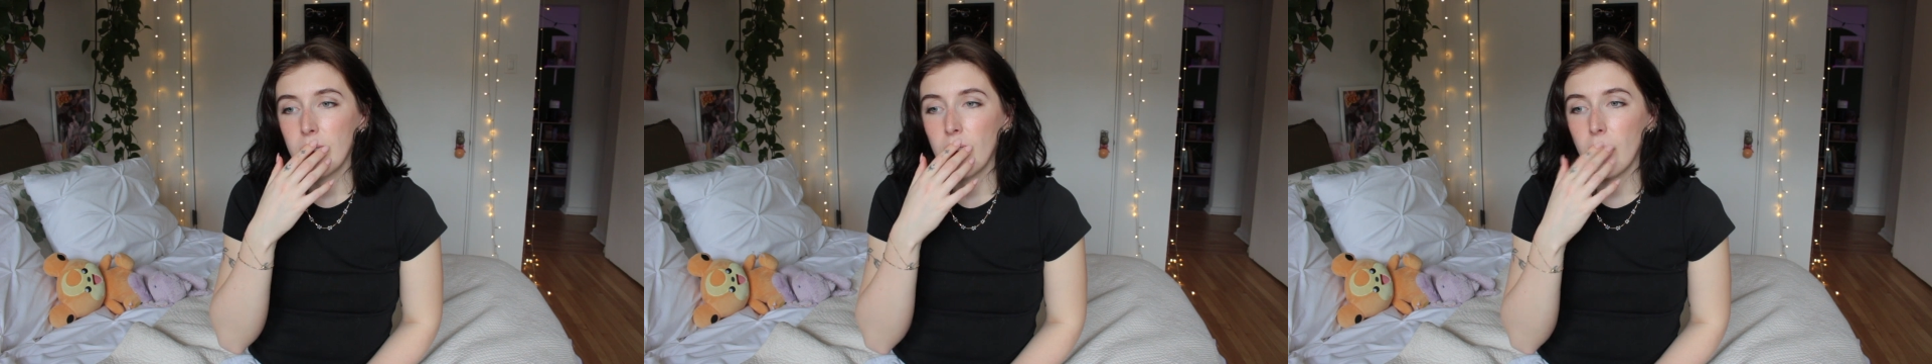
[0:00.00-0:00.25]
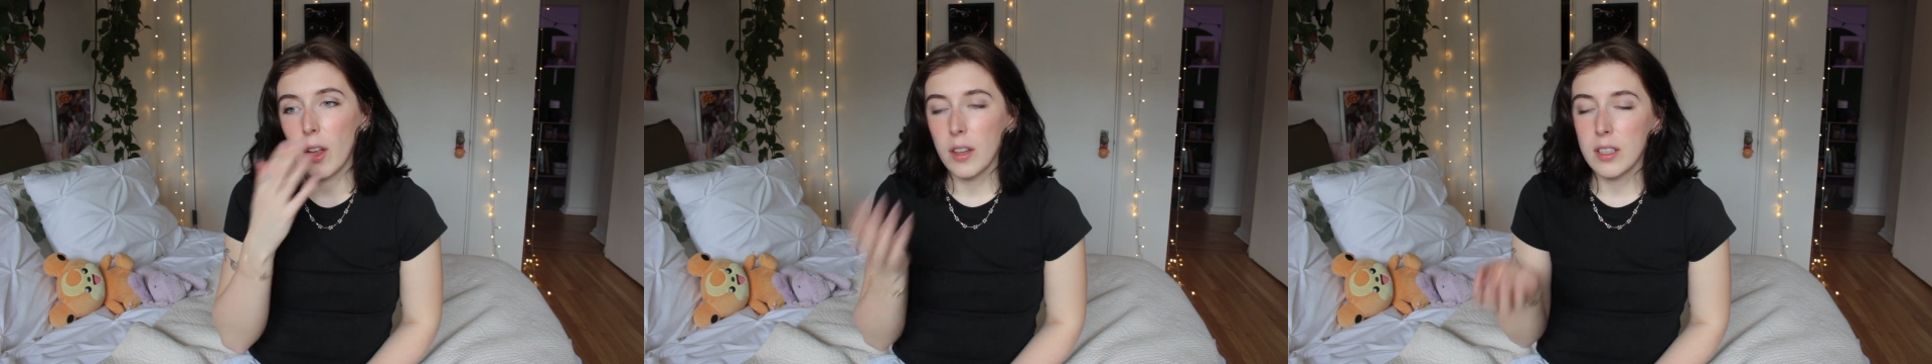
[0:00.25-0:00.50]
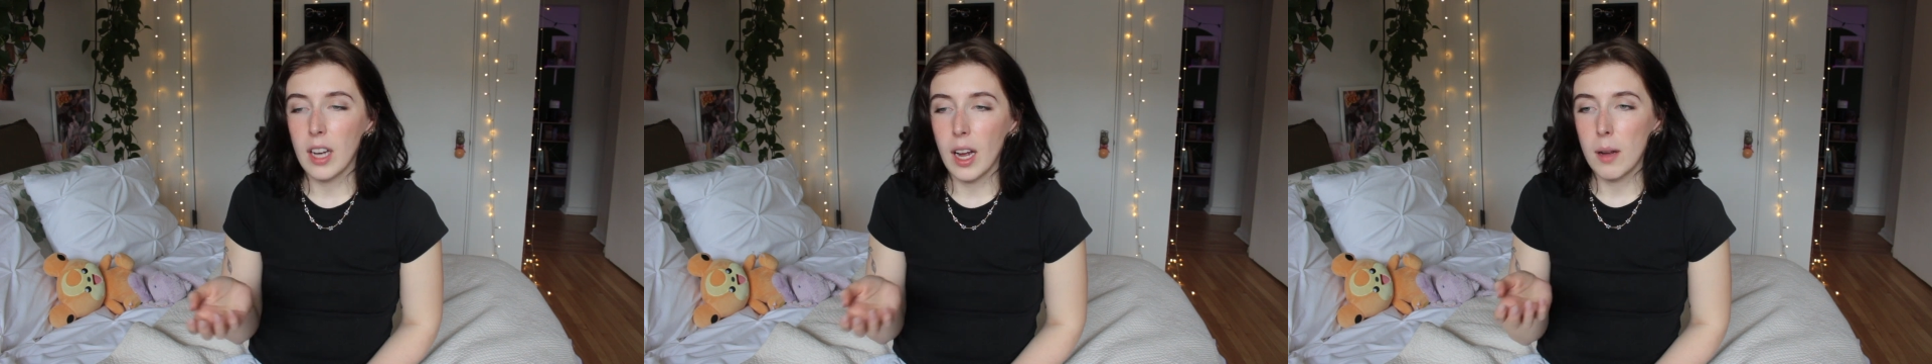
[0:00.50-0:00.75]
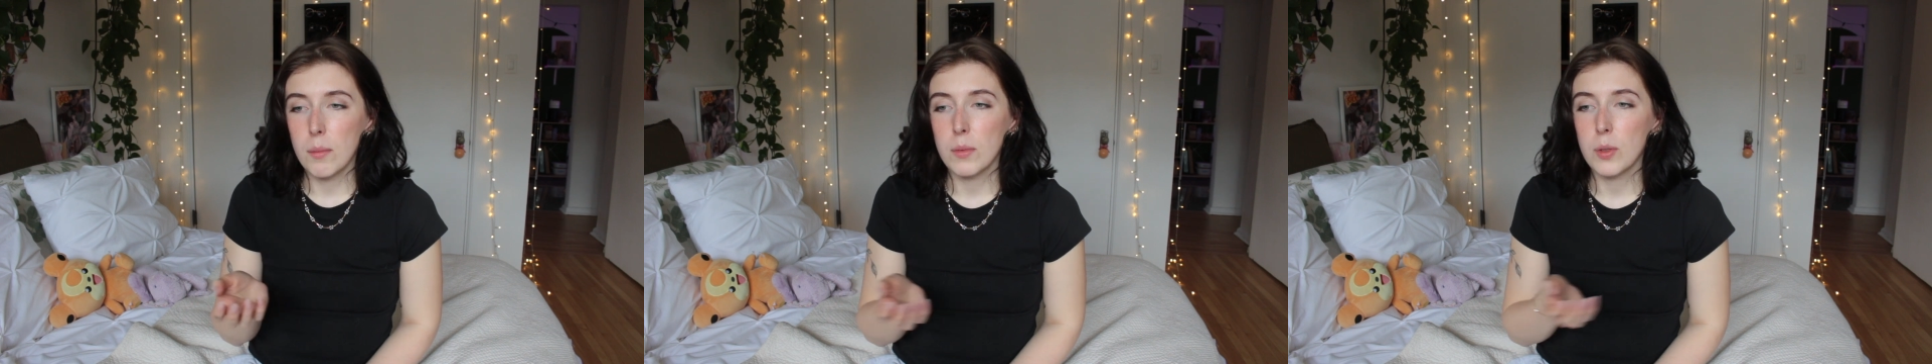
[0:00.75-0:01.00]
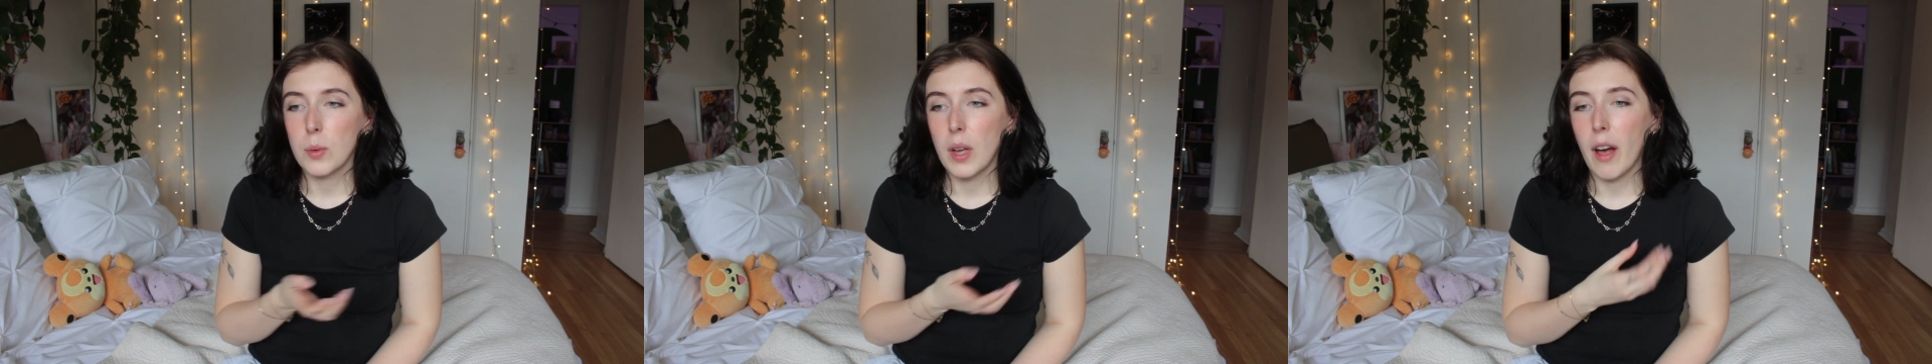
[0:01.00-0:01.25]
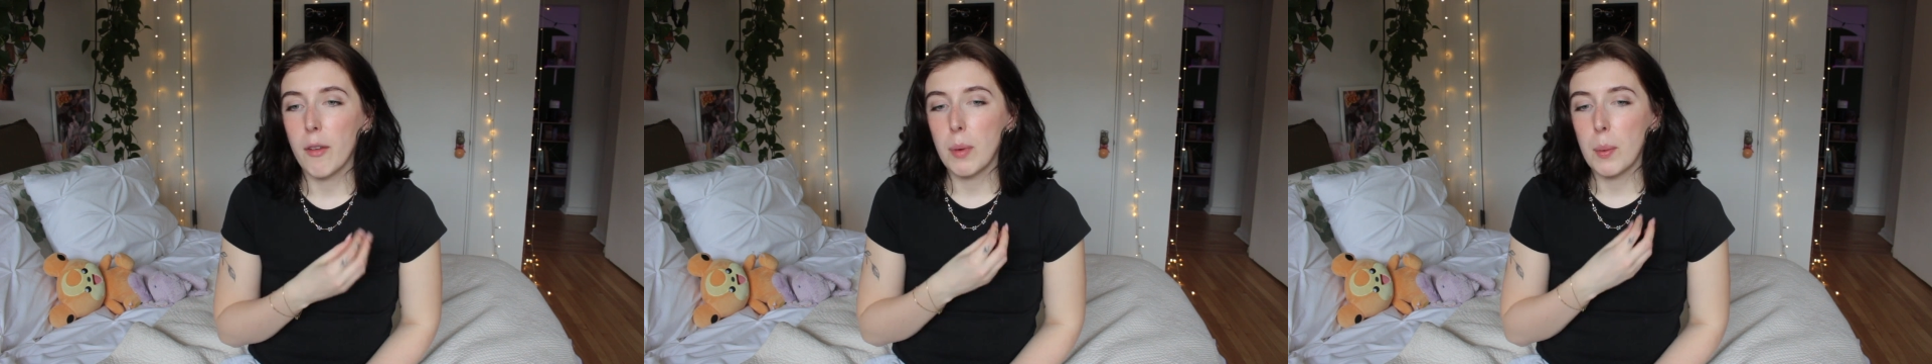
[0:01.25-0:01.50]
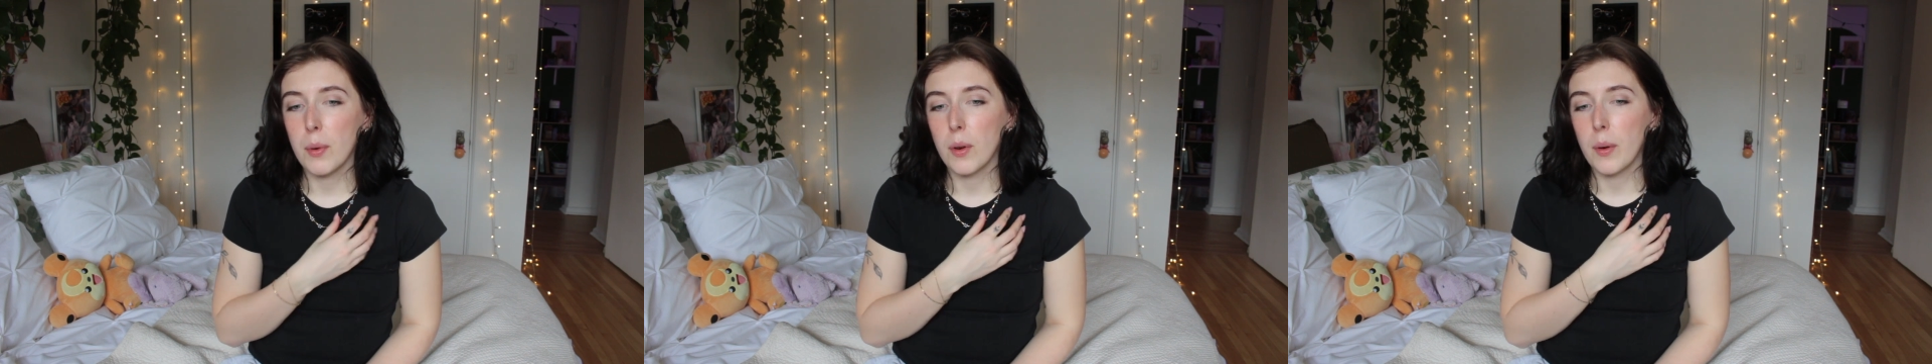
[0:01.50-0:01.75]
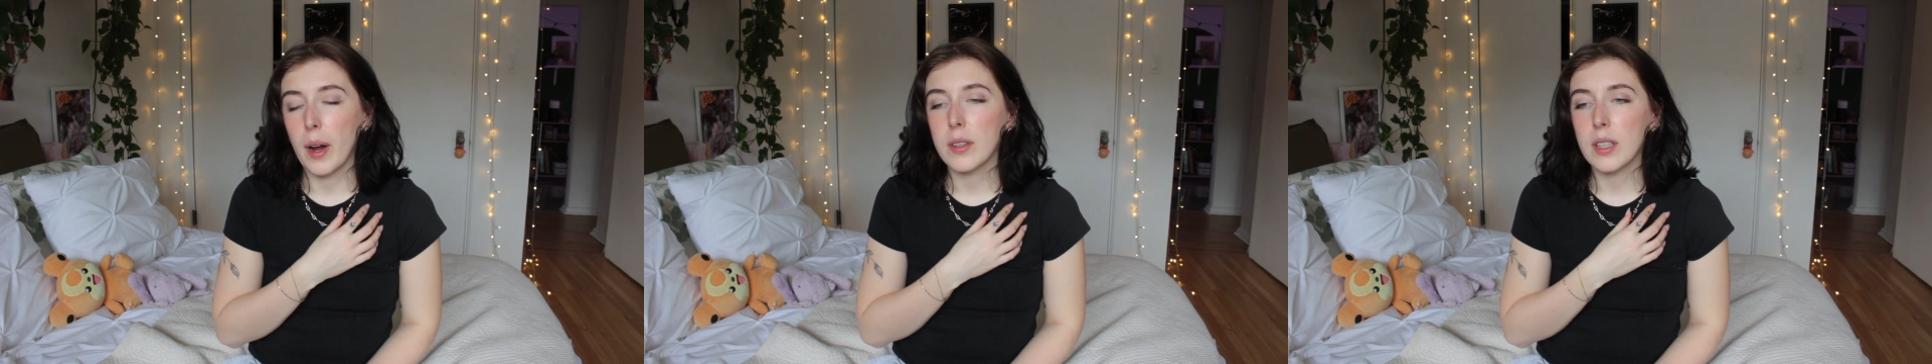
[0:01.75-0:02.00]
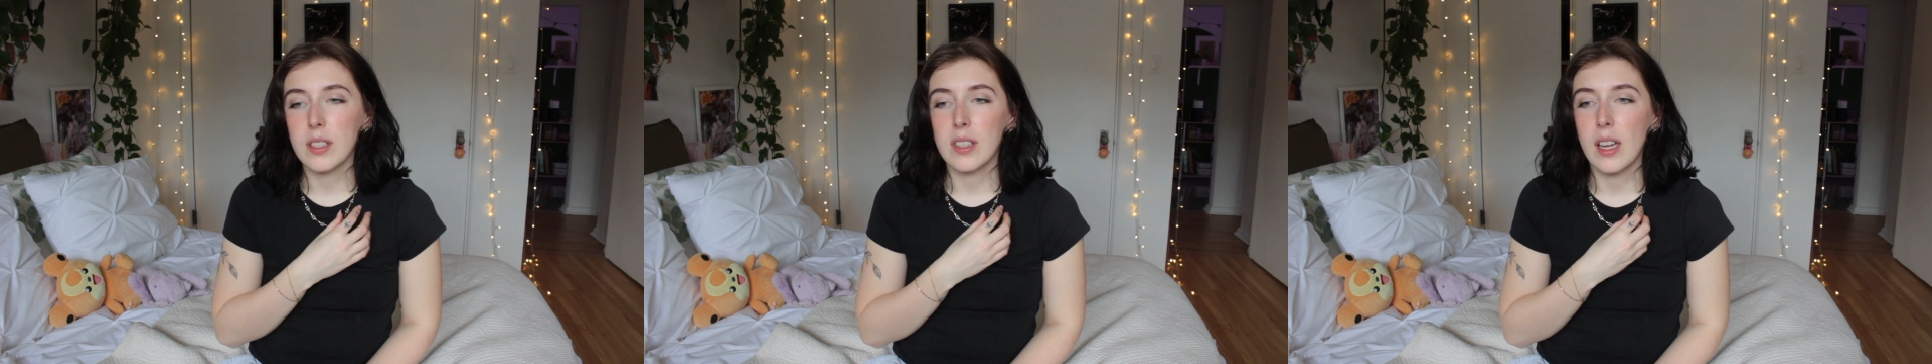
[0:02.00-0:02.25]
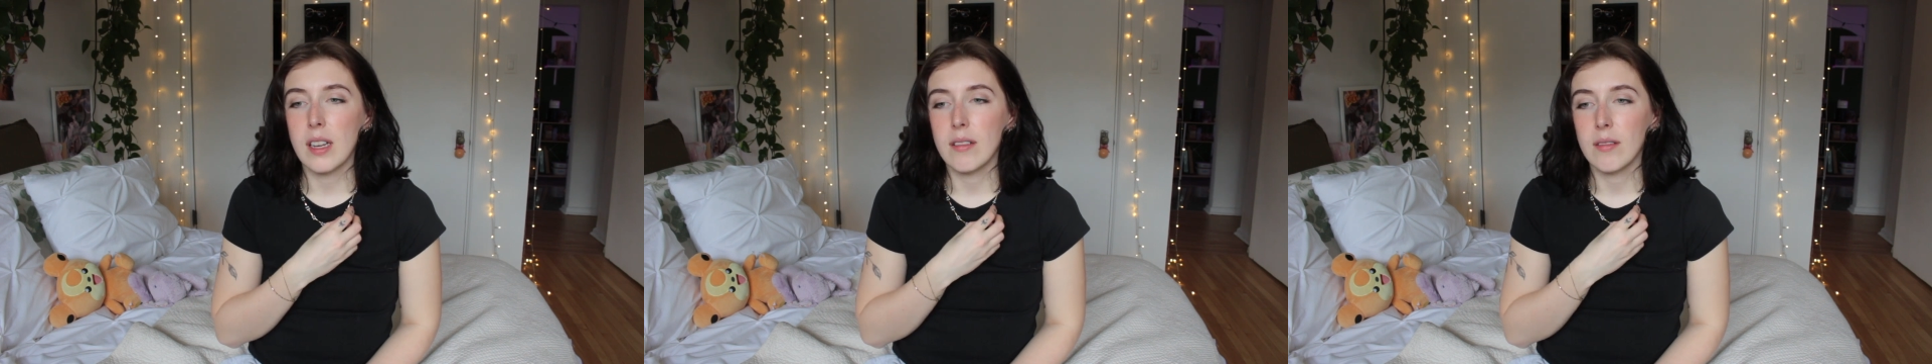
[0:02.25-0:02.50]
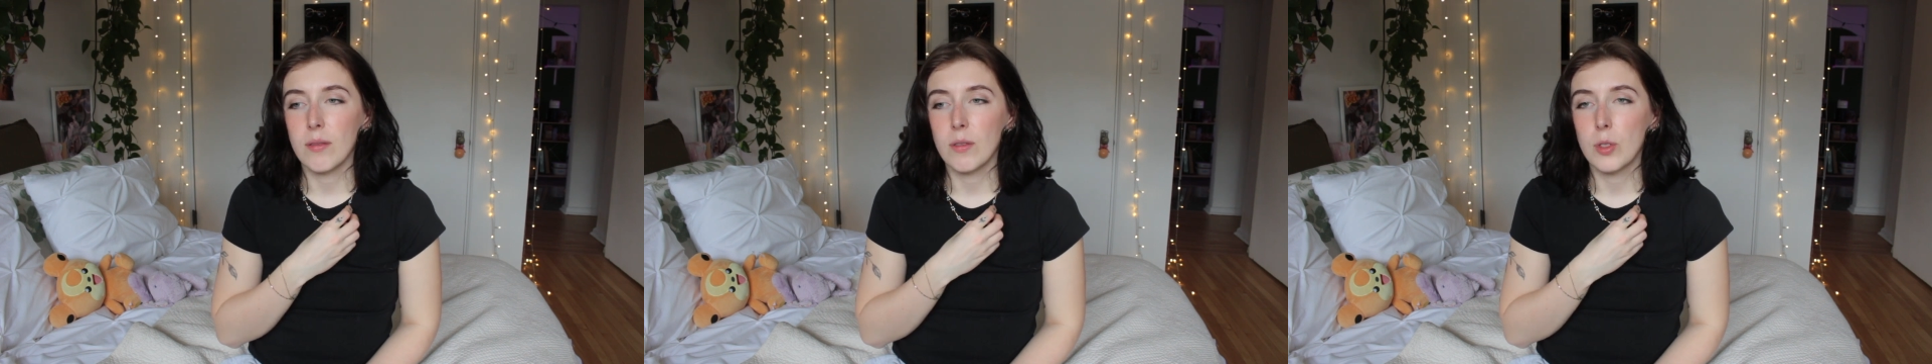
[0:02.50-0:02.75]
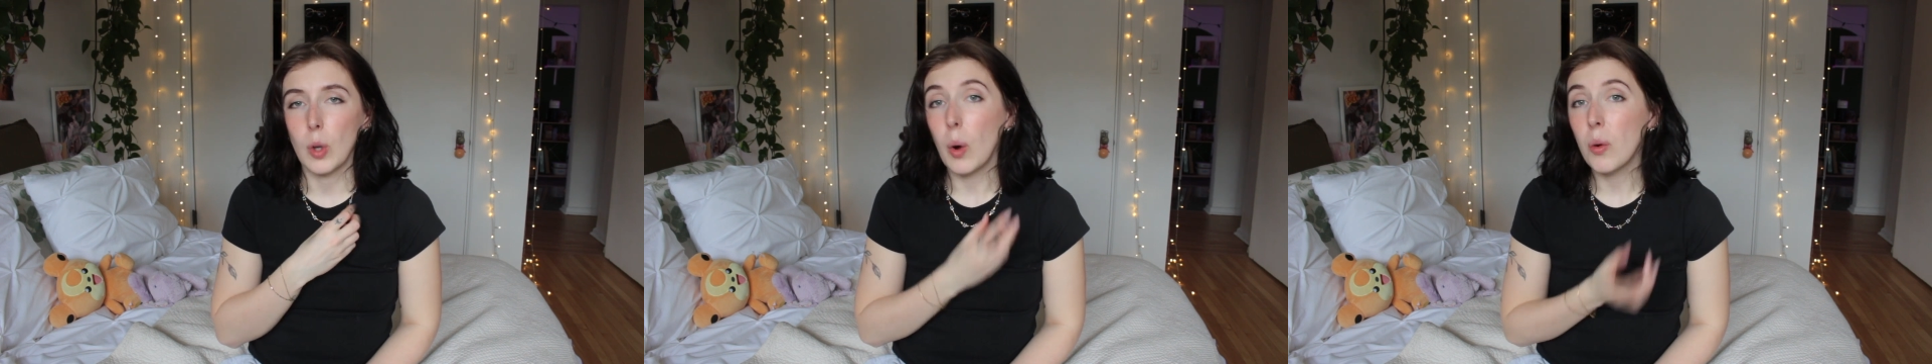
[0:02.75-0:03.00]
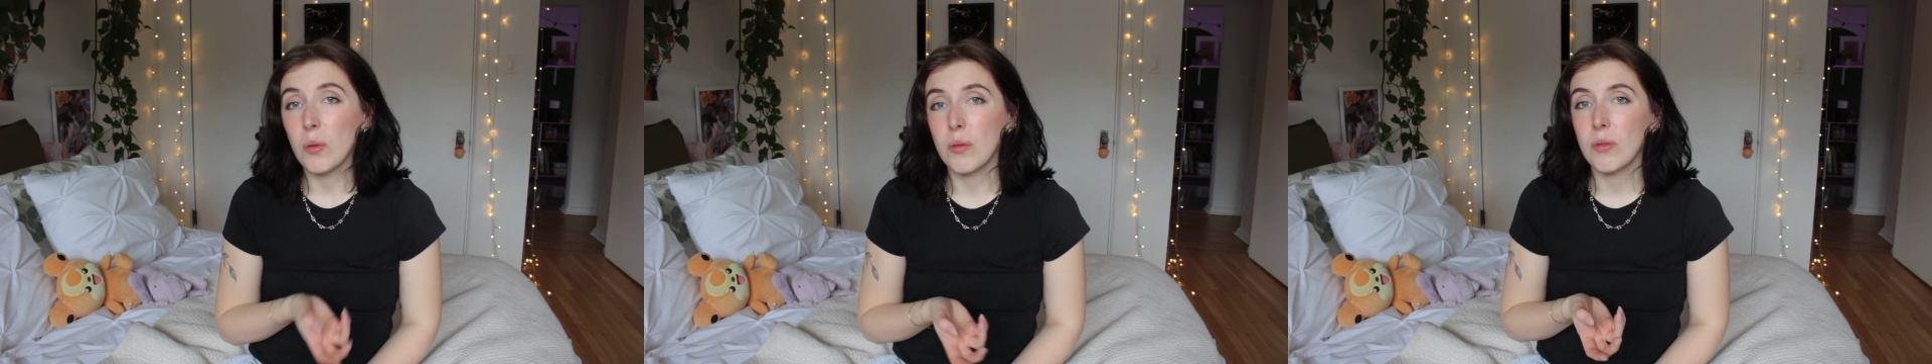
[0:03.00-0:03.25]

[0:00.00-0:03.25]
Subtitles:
a lot of the times we have people around us that don't.